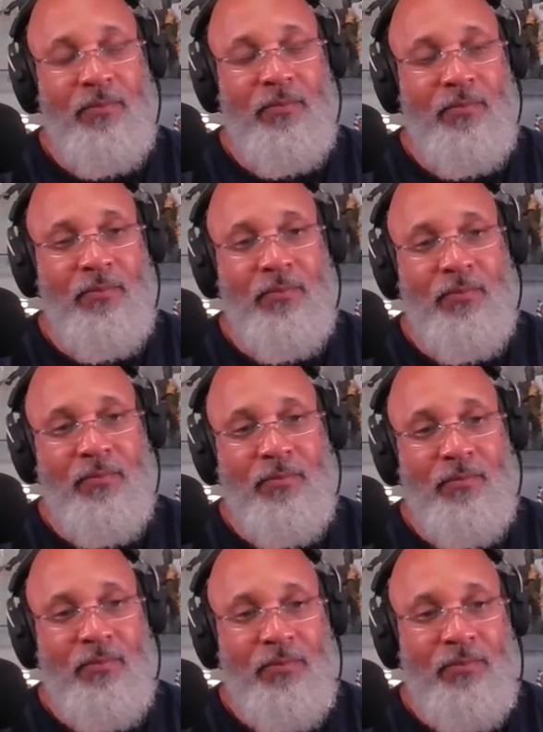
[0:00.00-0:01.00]

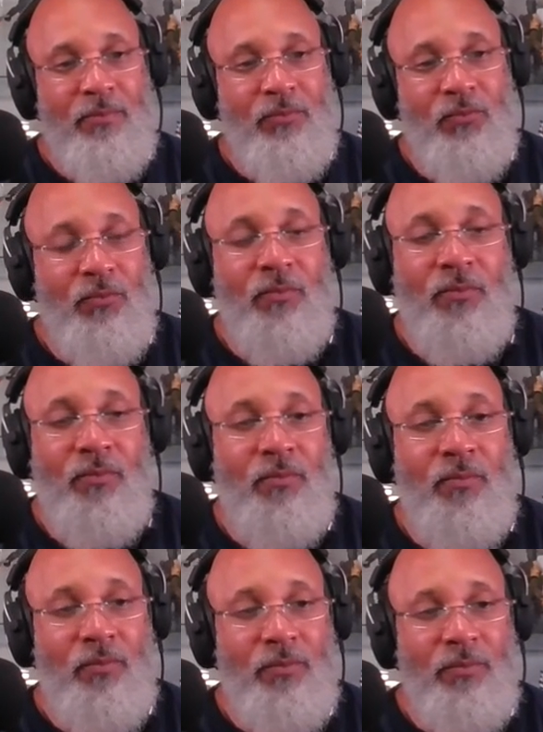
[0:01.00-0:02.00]

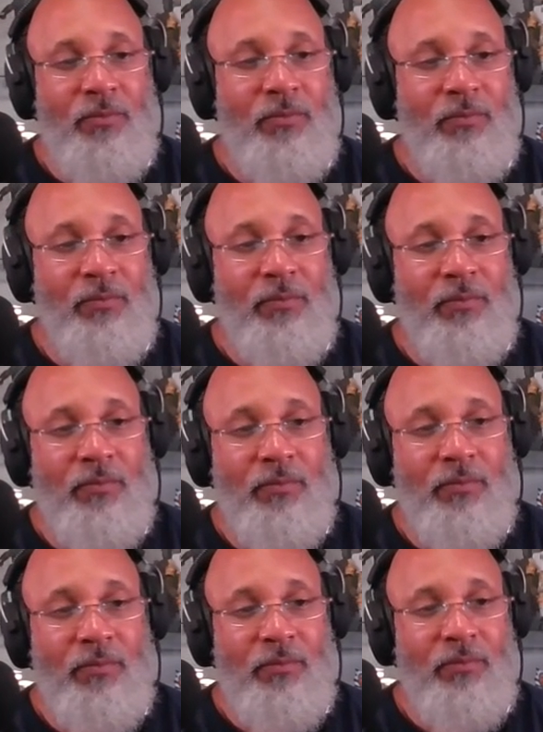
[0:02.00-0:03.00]

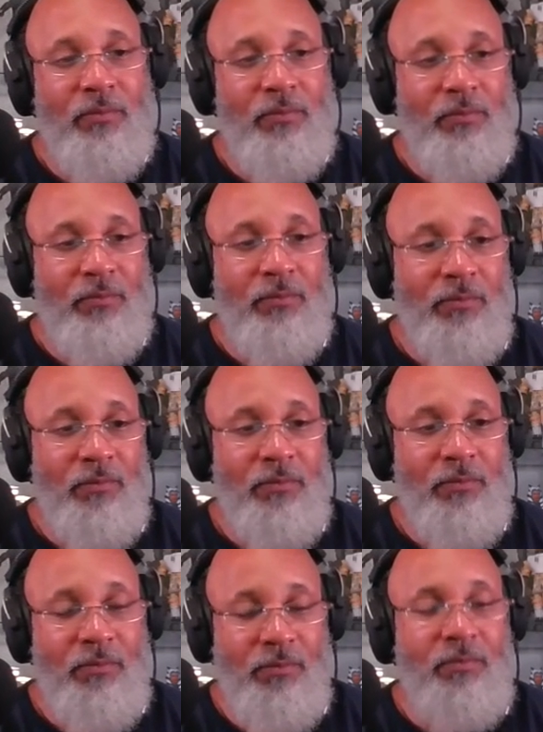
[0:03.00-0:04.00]

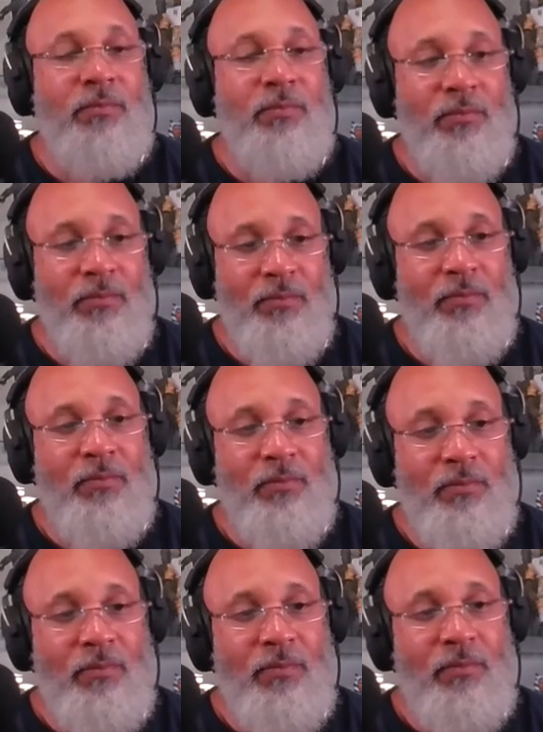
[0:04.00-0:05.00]

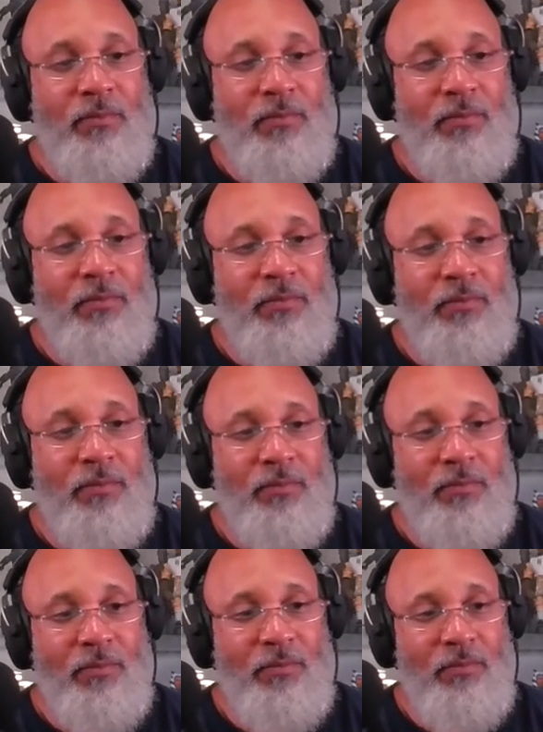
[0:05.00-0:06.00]

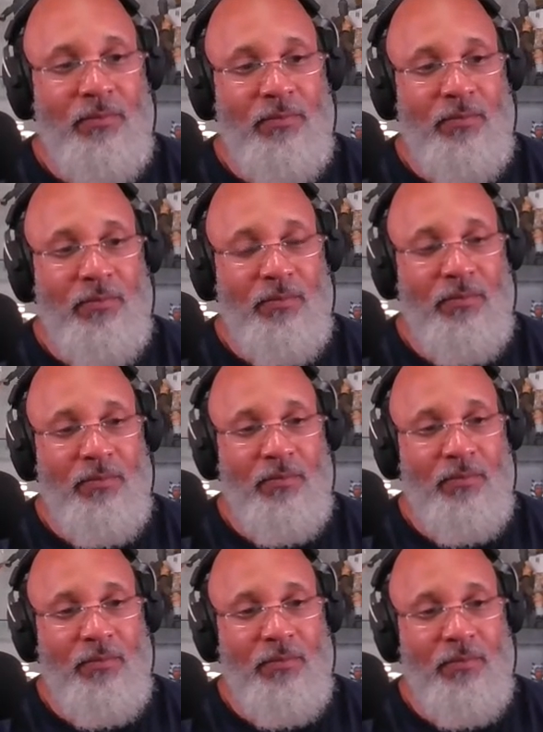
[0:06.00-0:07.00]

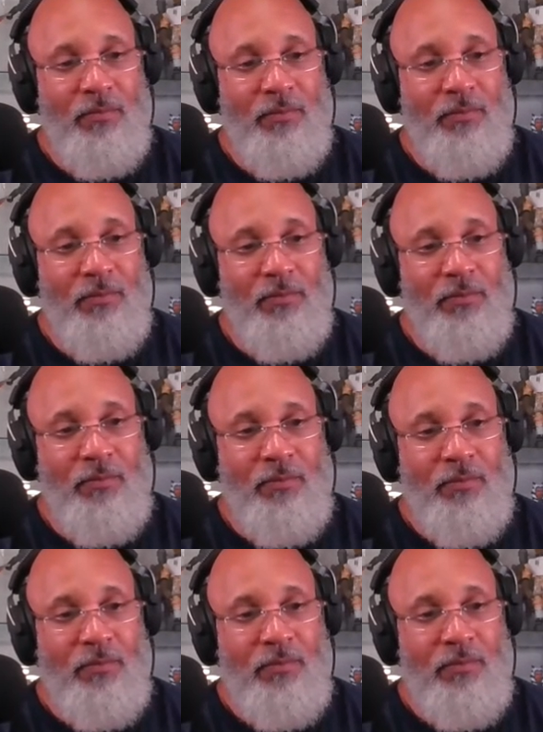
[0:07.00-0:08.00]
No words are spoken by the person on screen.